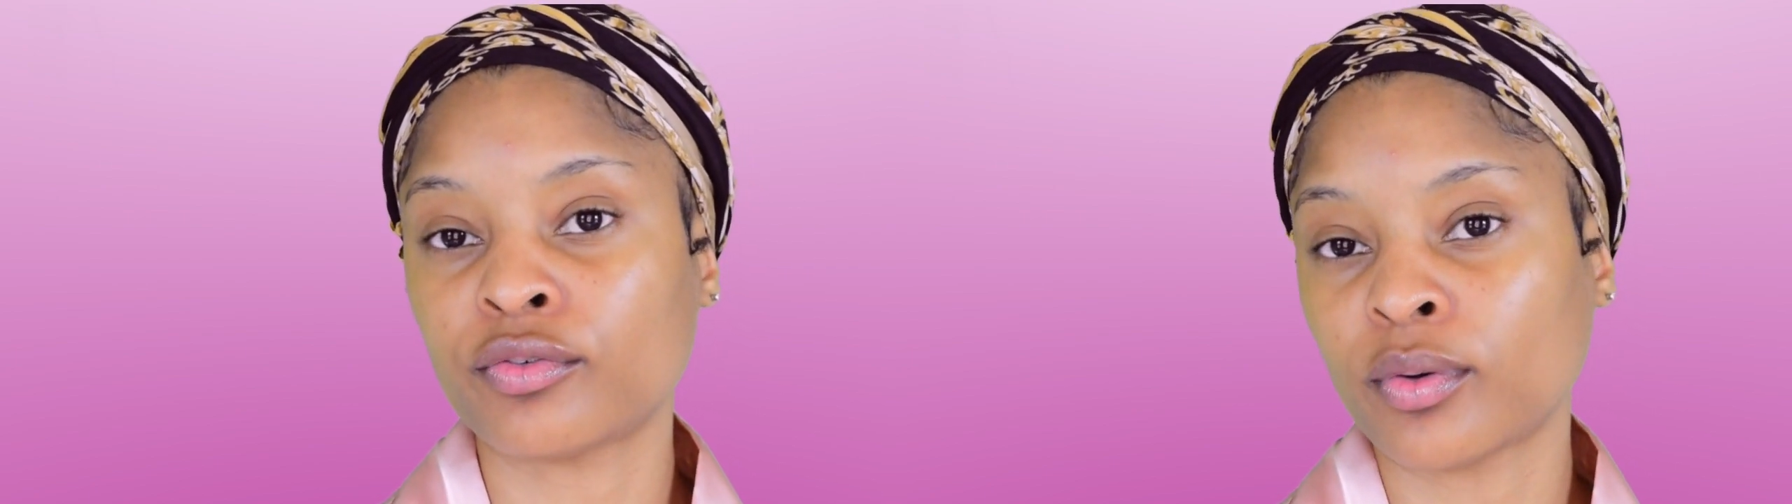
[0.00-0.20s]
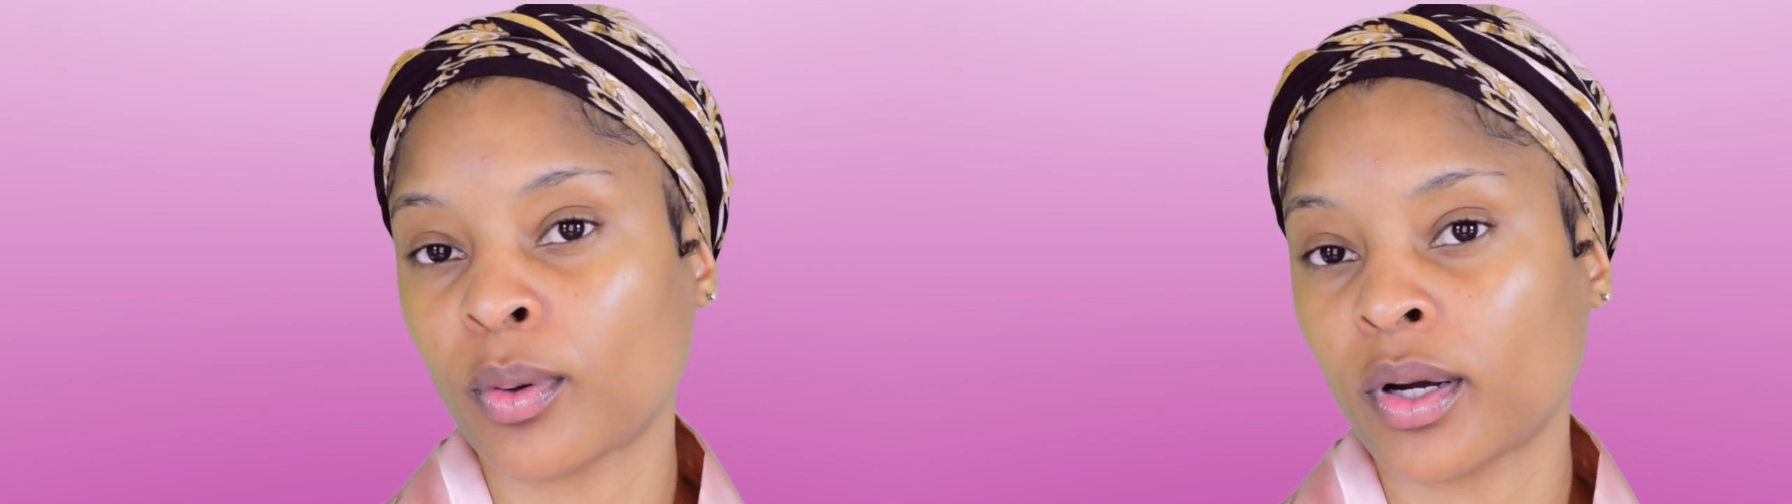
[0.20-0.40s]

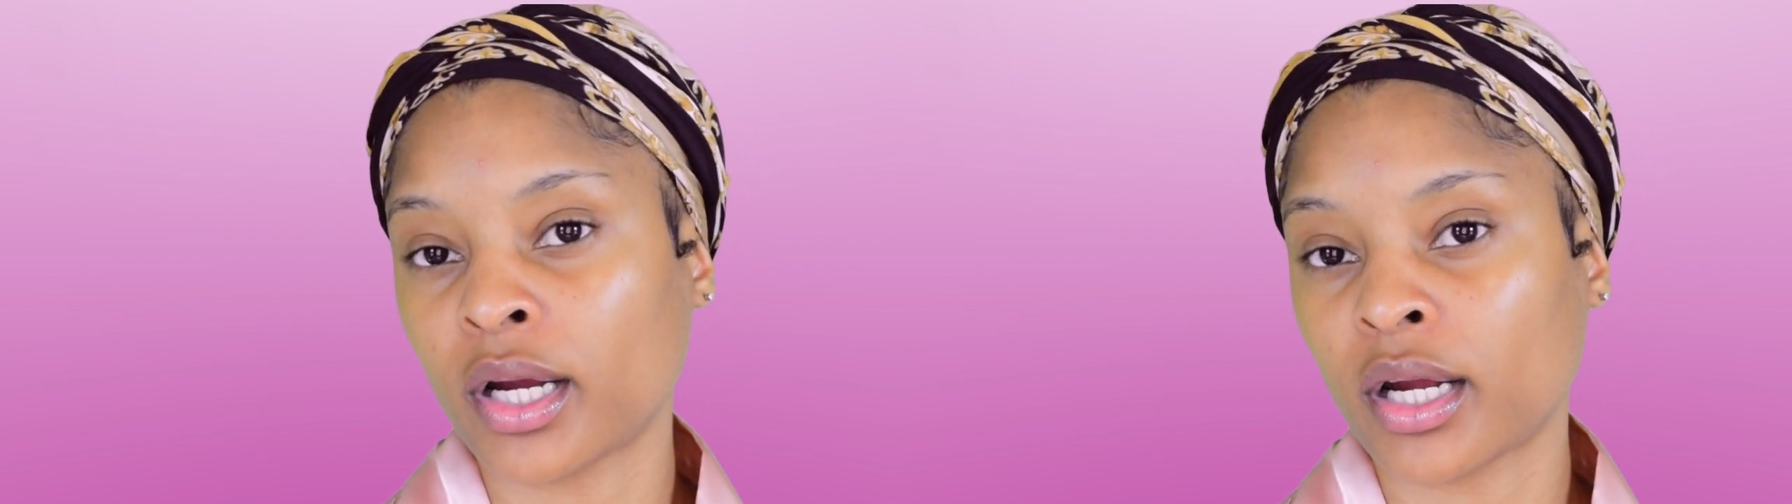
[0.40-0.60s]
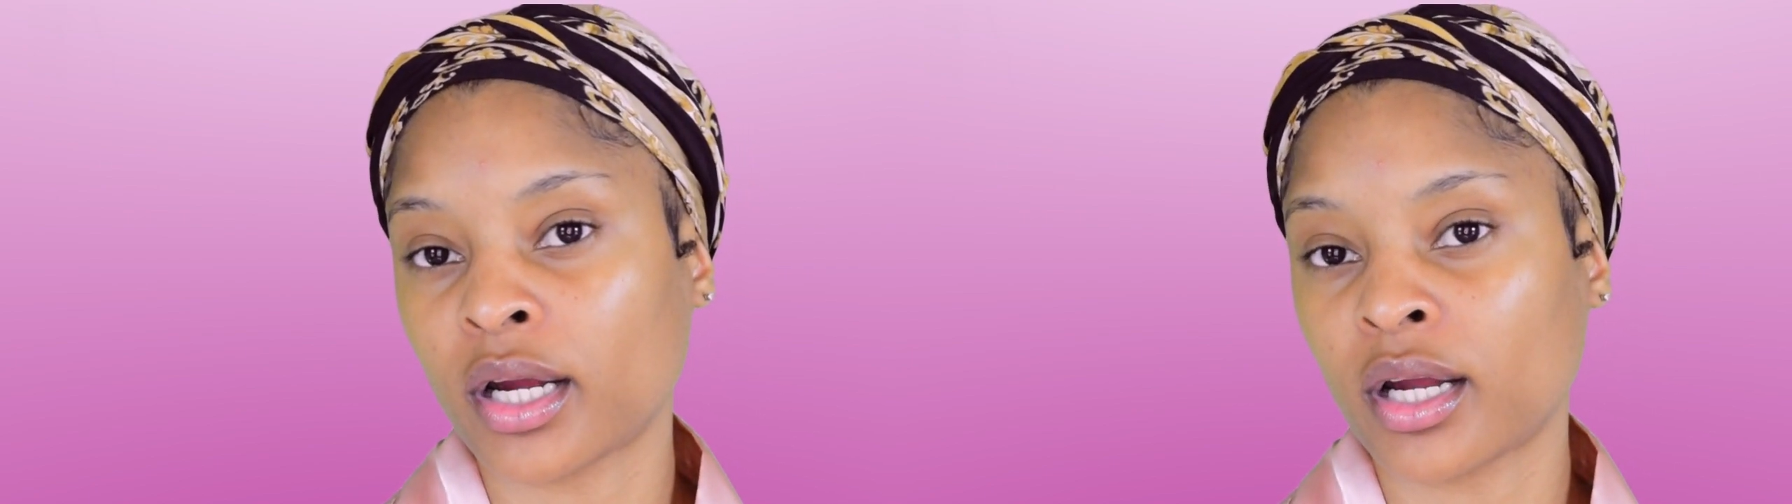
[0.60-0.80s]

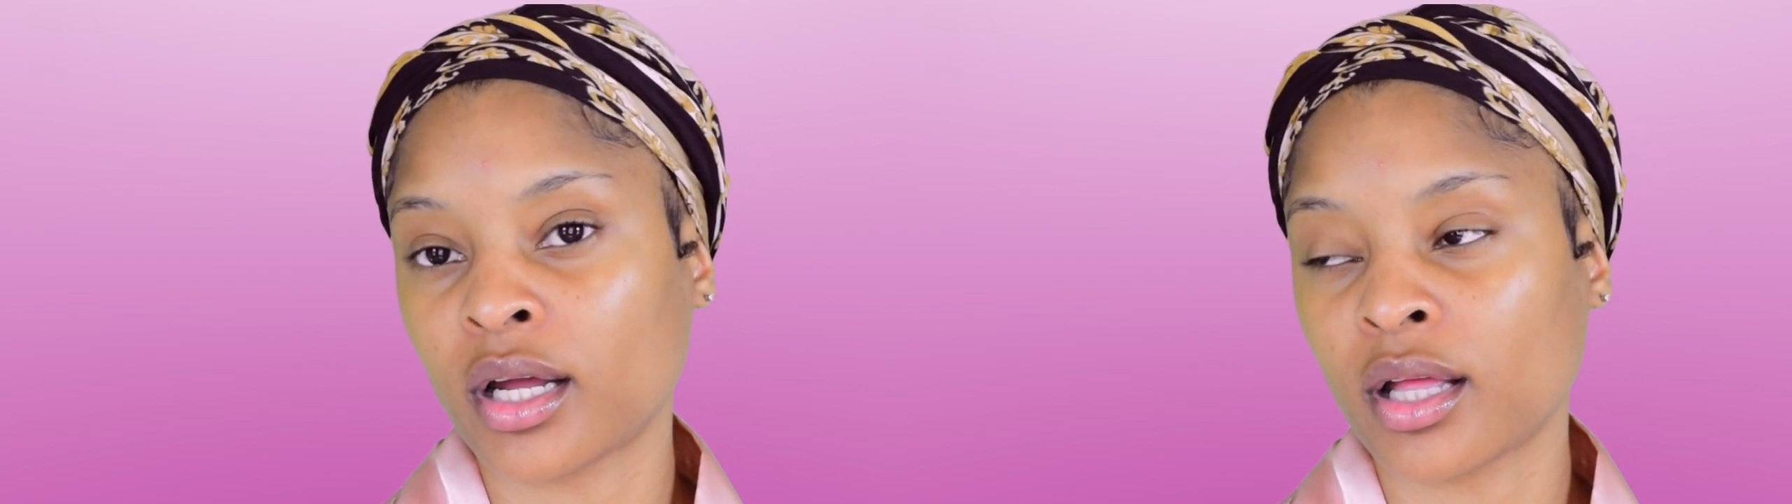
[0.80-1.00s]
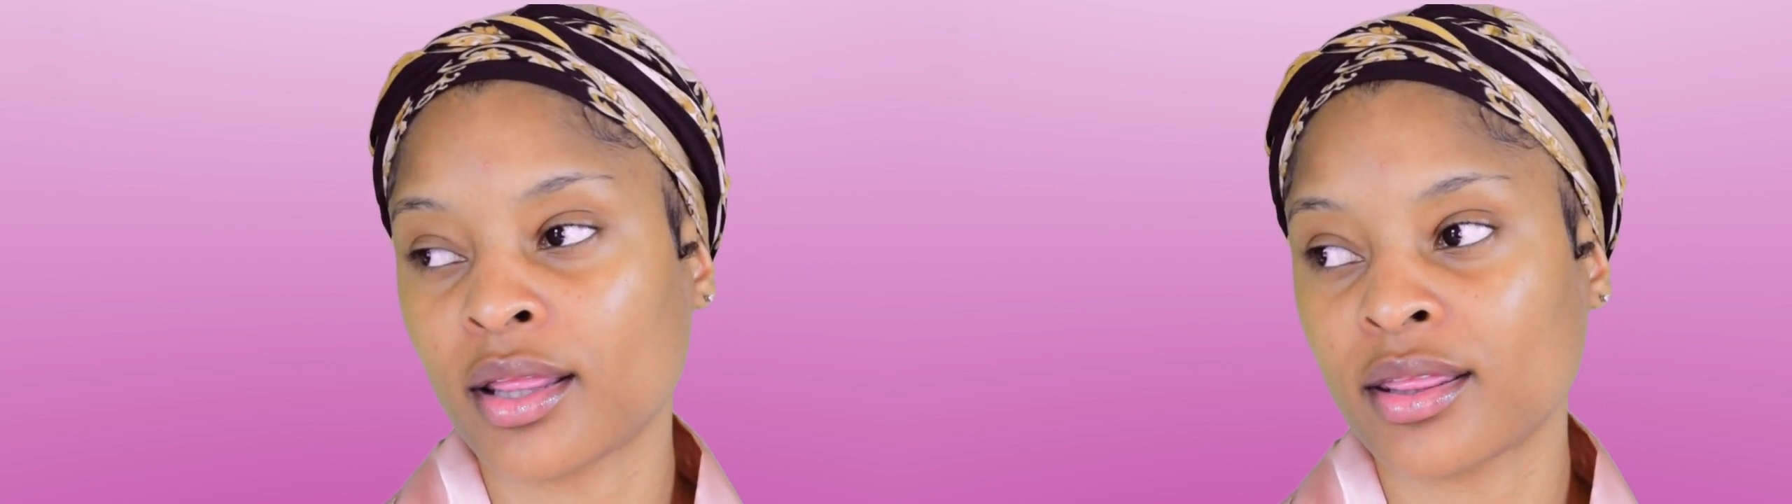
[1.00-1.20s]
for
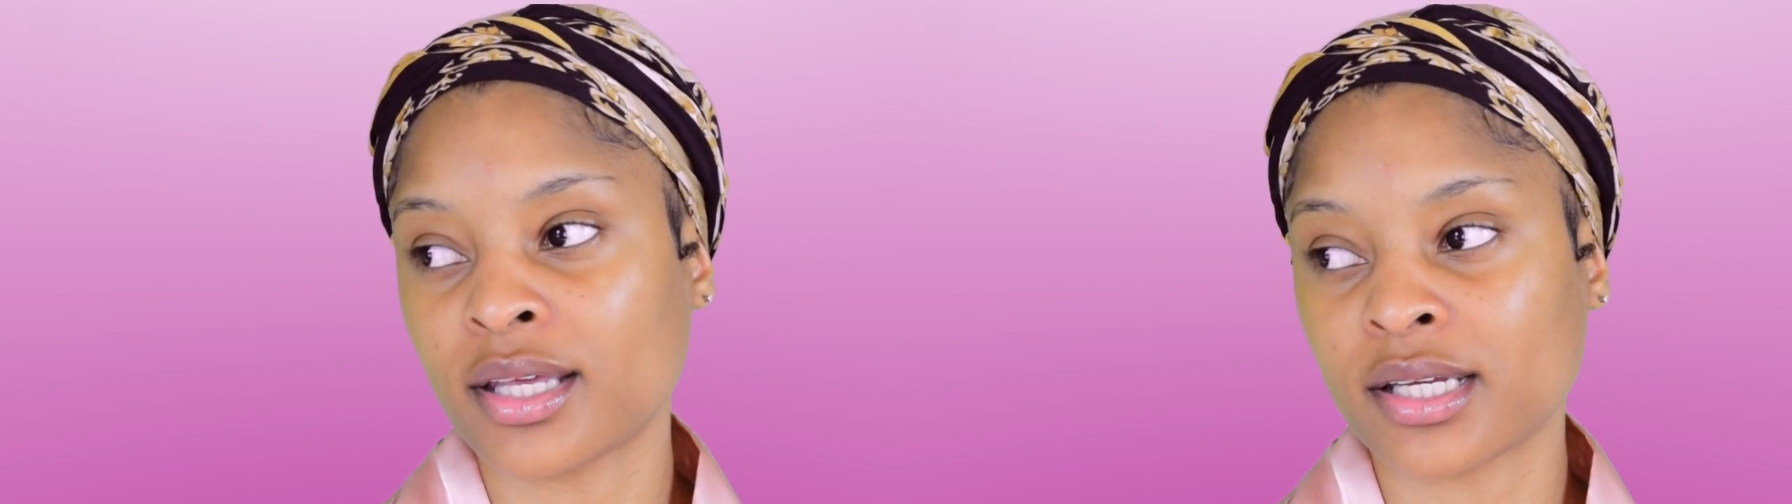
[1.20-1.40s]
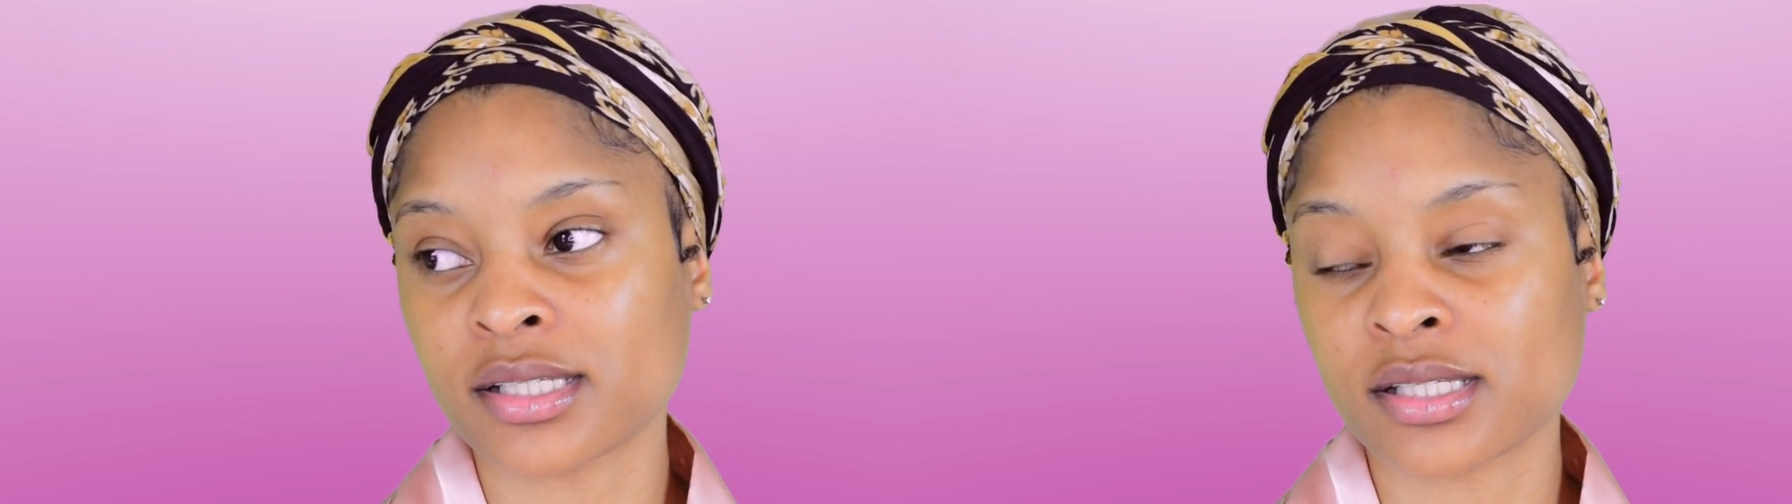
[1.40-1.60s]

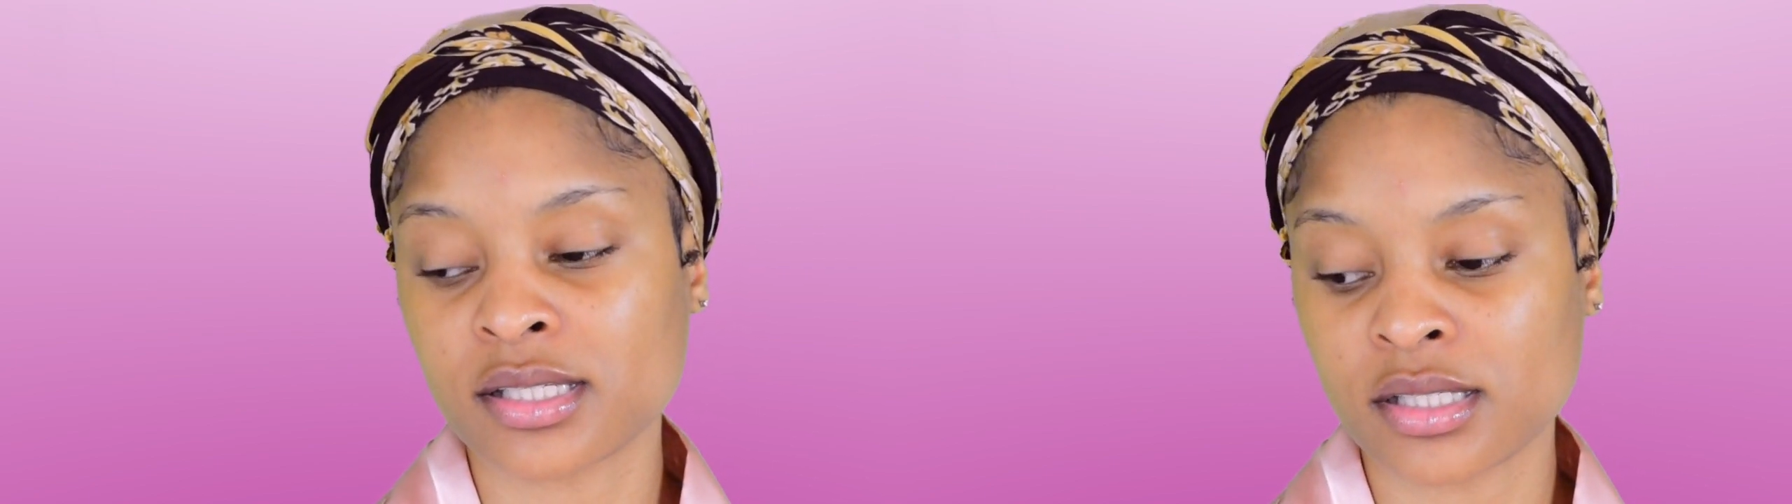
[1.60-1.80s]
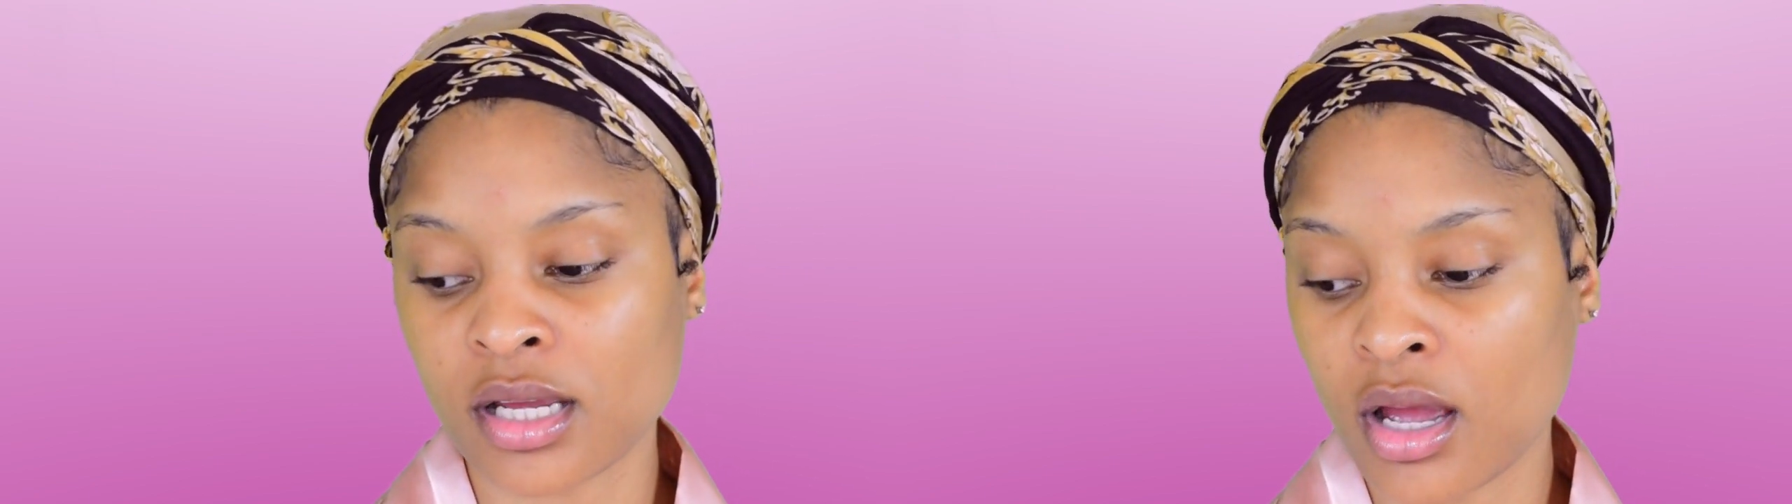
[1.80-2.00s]

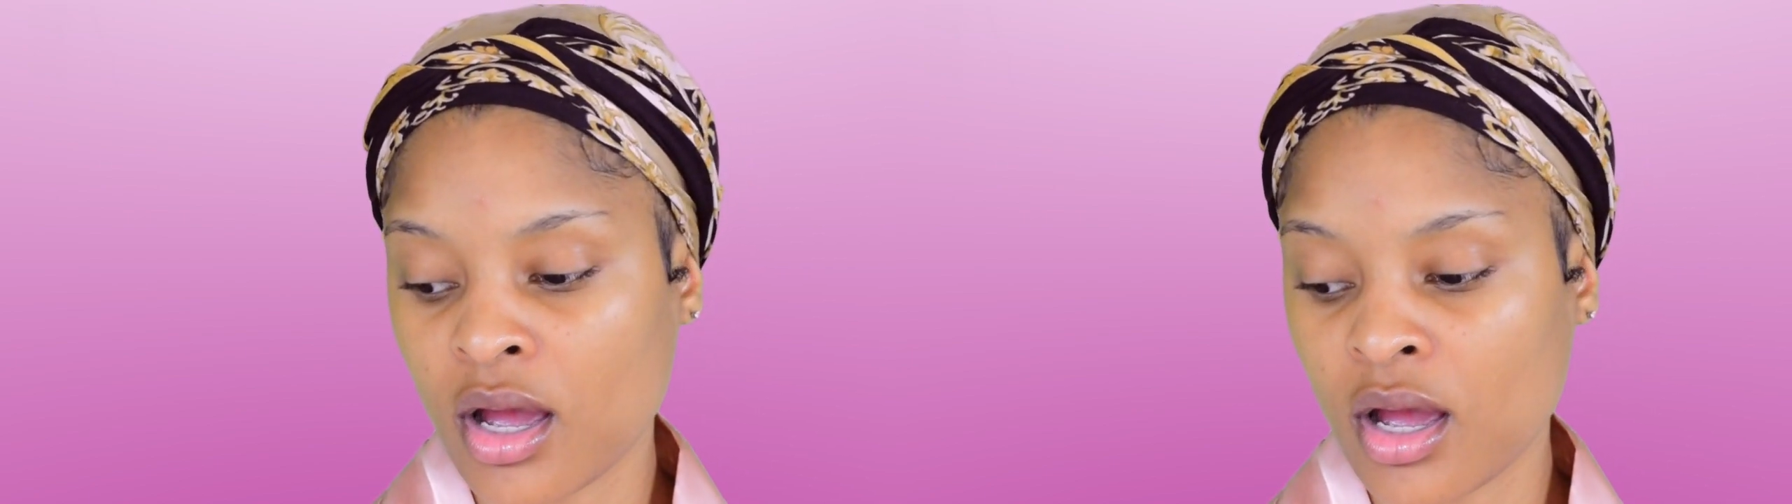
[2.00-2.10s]
this